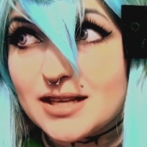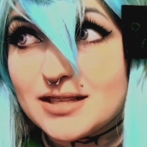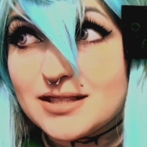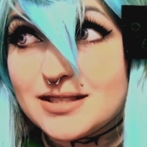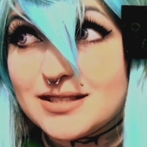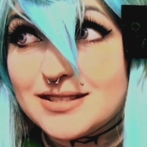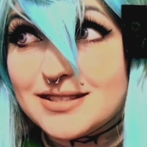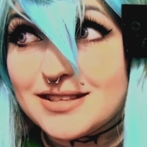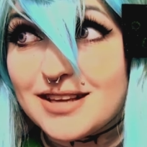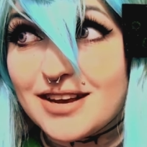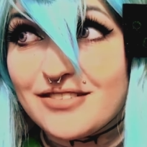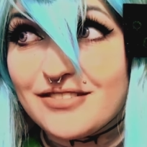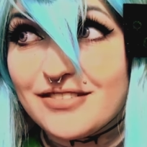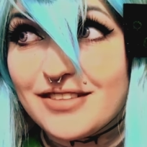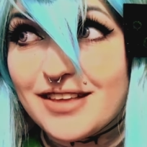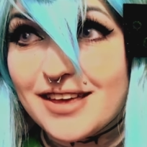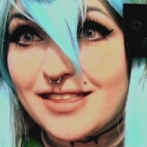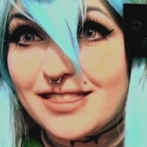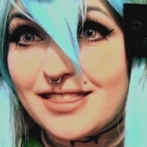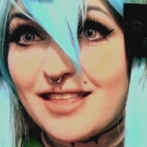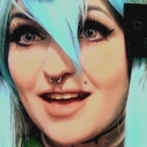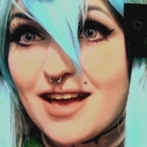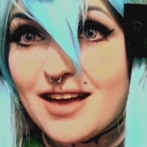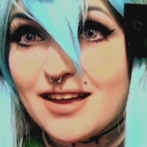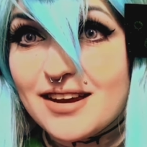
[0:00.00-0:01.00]
Stuff
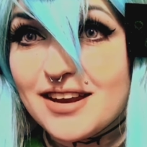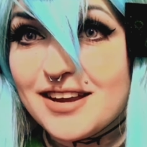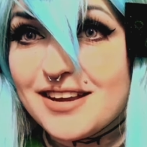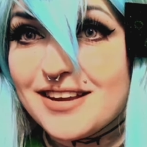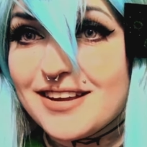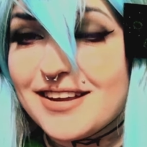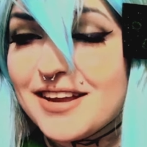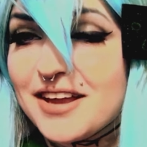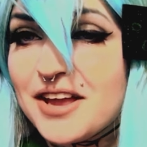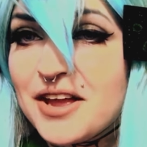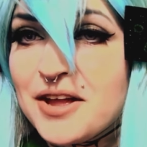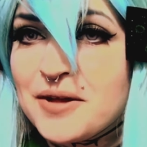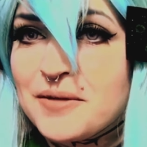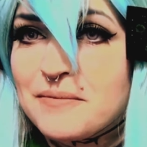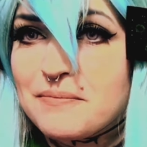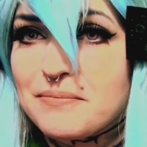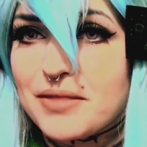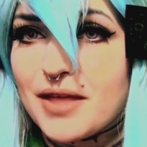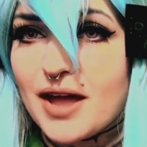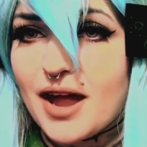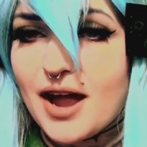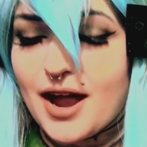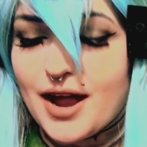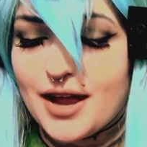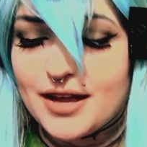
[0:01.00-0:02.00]
like that.
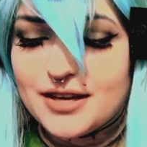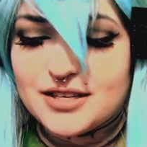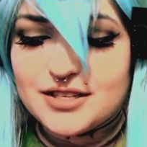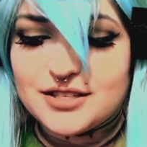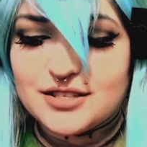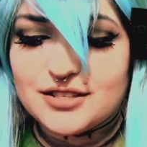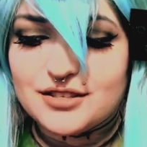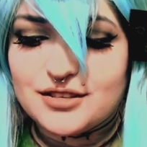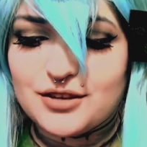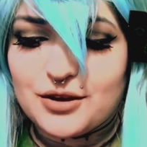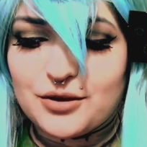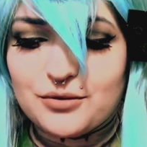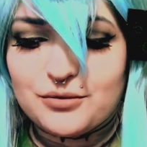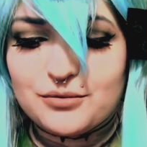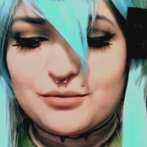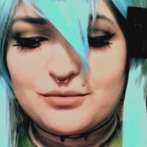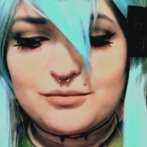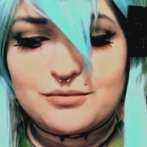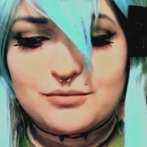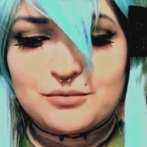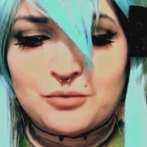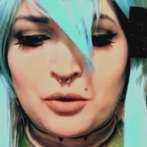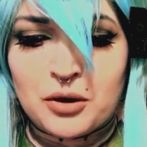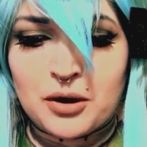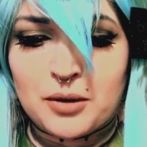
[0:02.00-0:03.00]
That I just don't
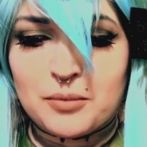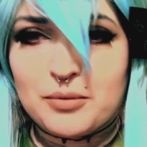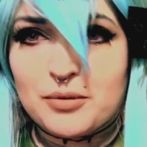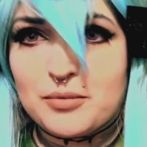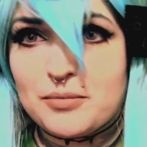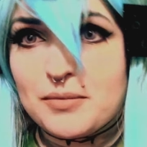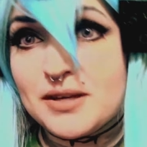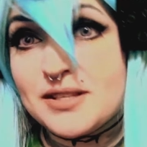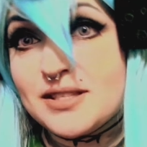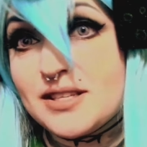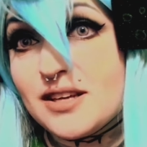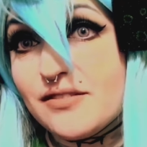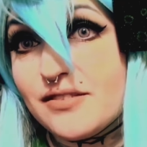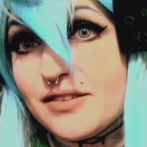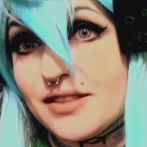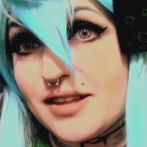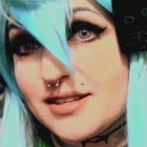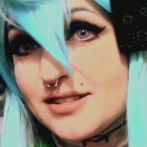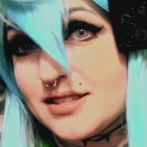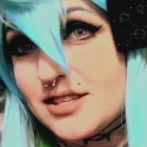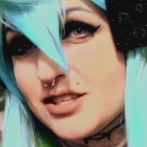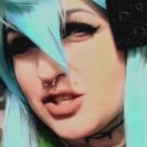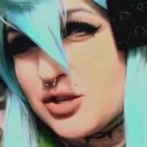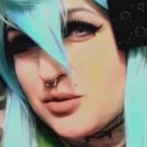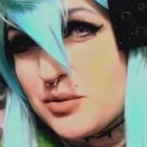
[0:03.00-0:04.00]
want to put myself in that
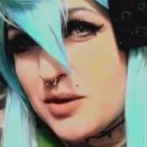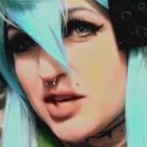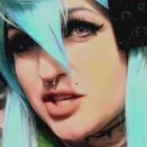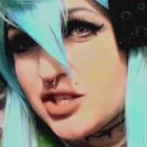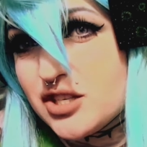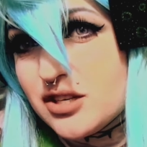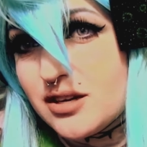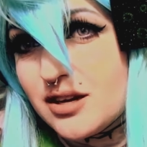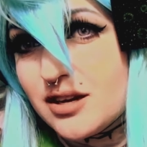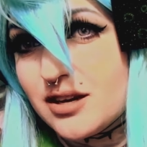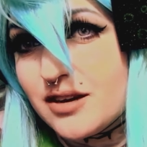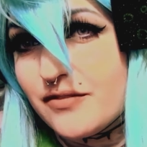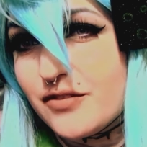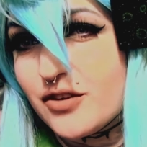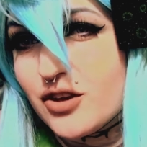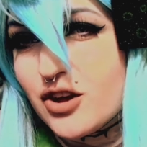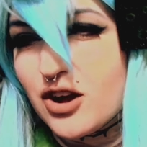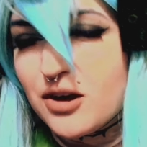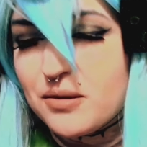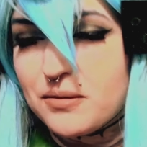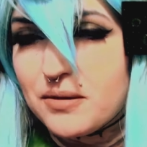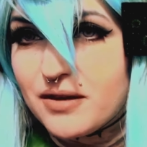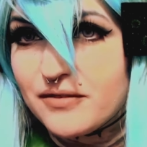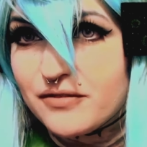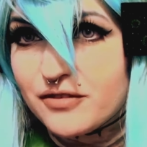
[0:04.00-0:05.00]
situation. And if you
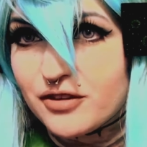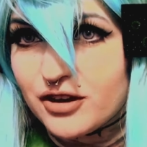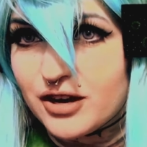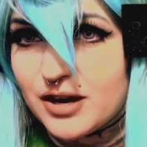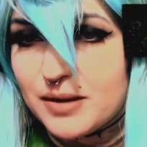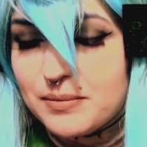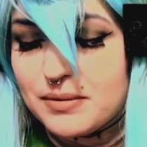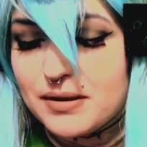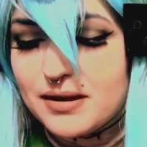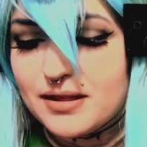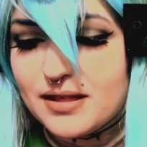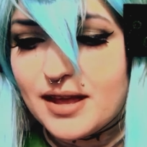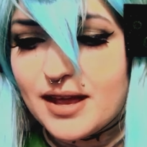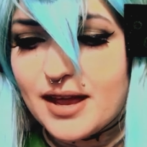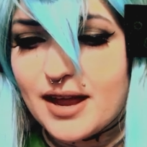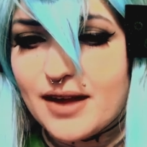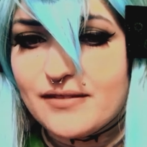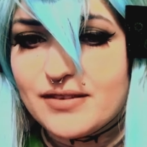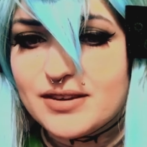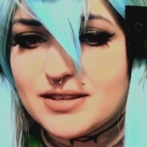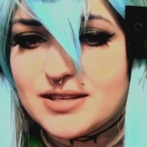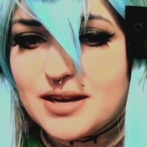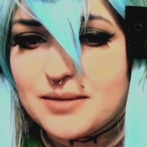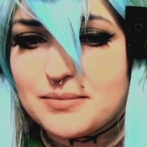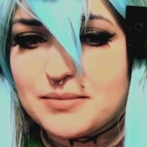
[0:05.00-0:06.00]
come off creepy, like
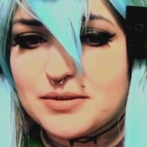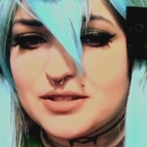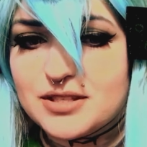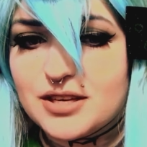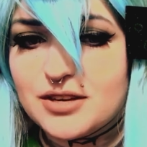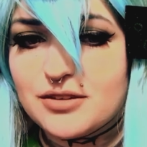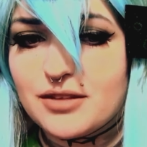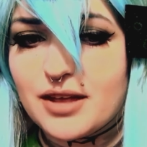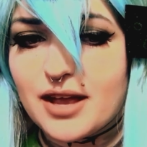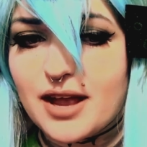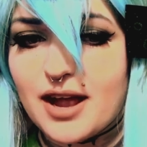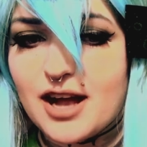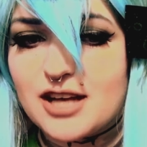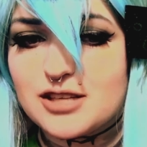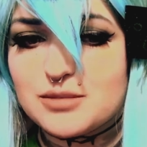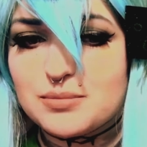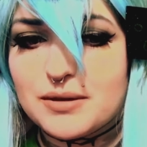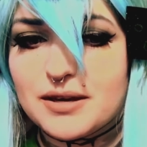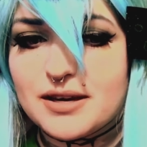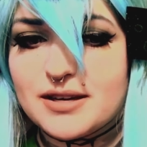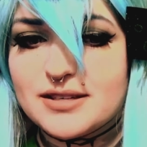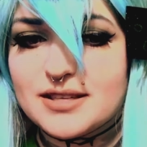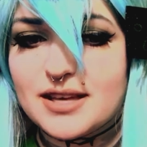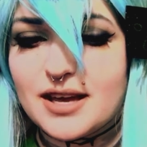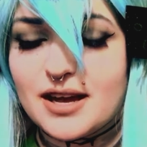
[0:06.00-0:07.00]
every time you see, like,
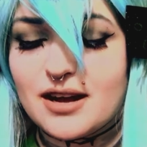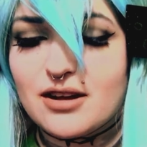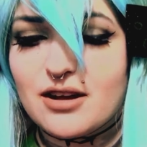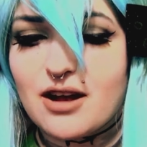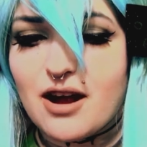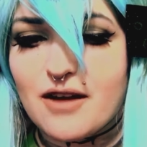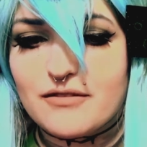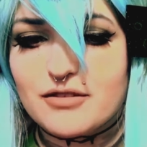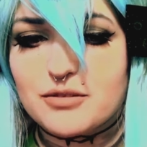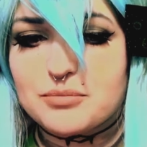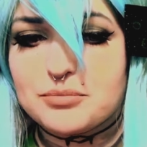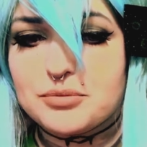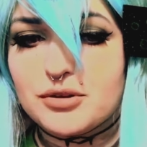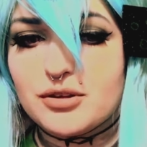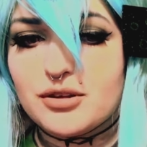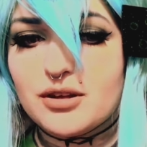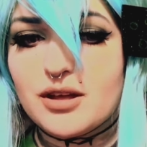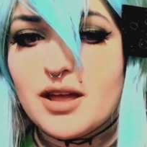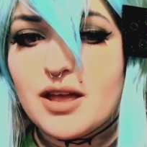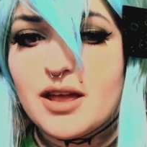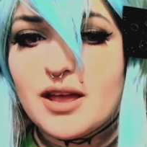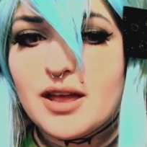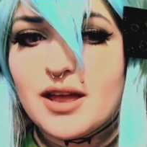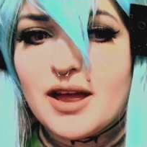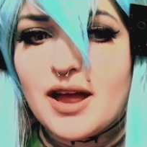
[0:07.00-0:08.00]
cosplayers get uncomfortable
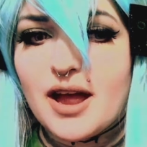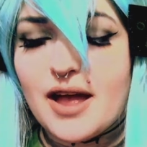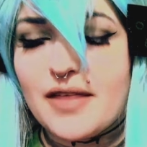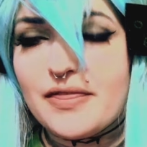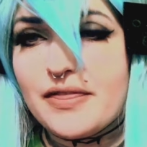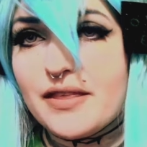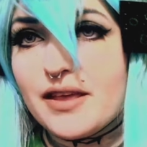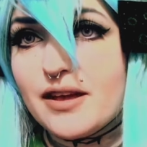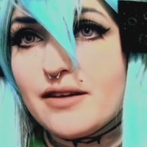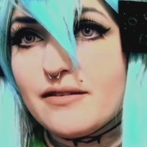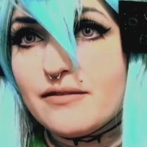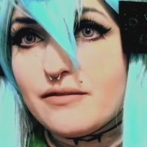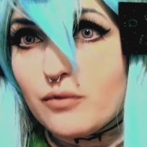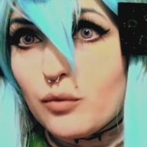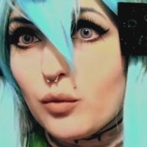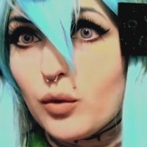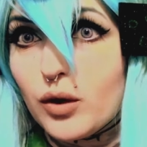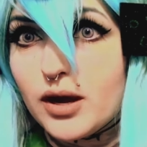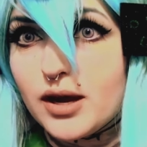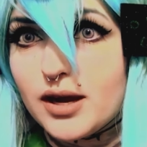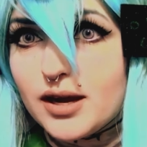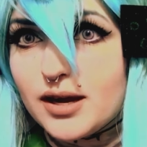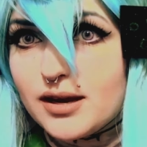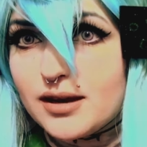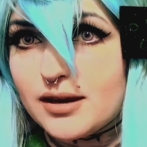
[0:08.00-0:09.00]
and they
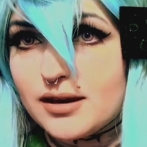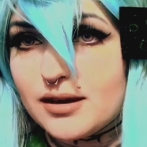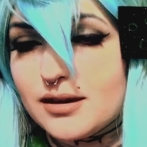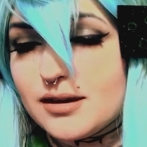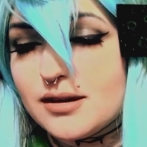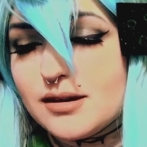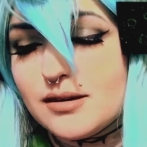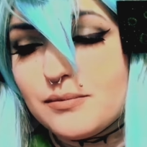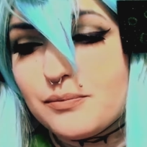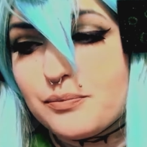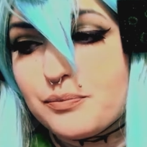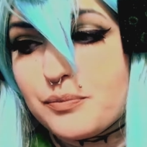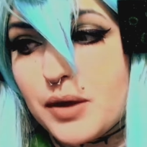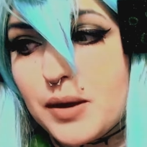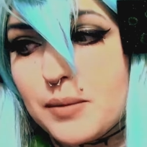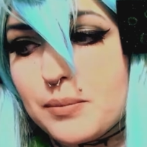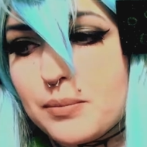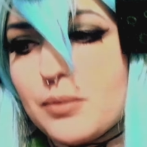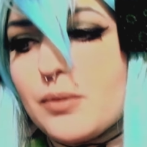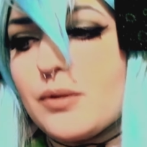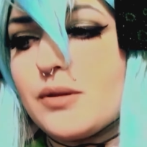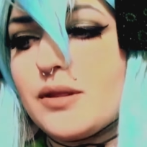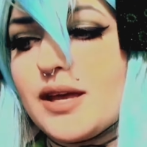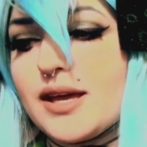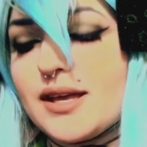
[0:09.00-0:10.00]
avoid
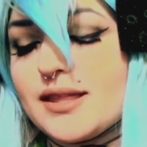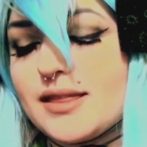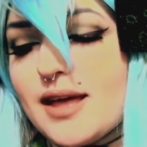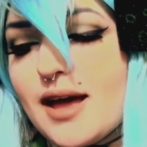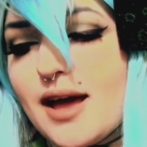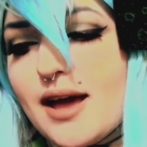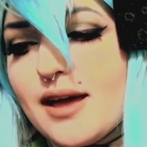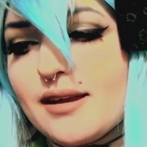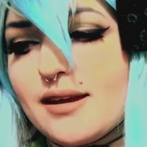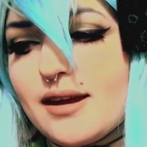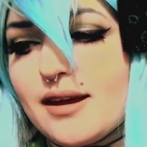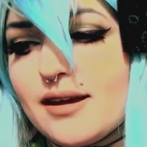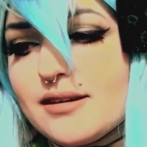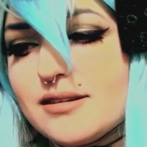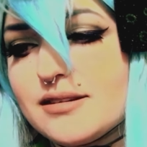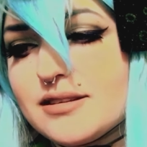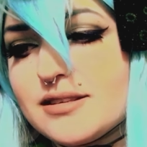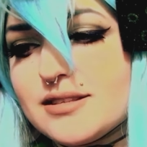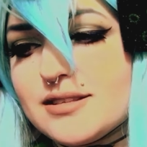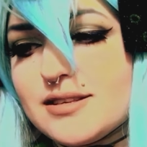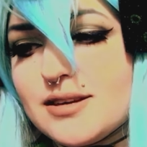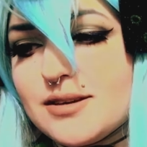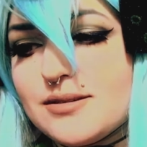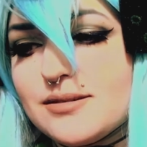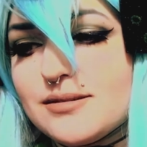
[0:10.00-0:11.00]
people like that, and I
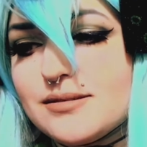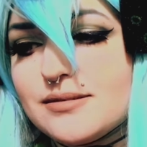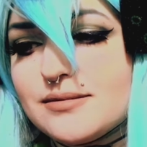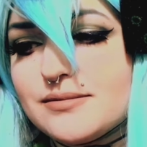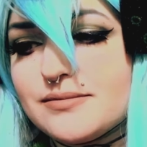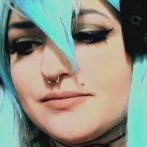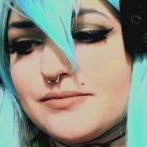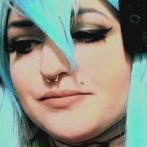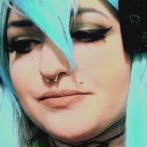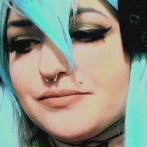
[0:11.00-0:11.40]
just don't.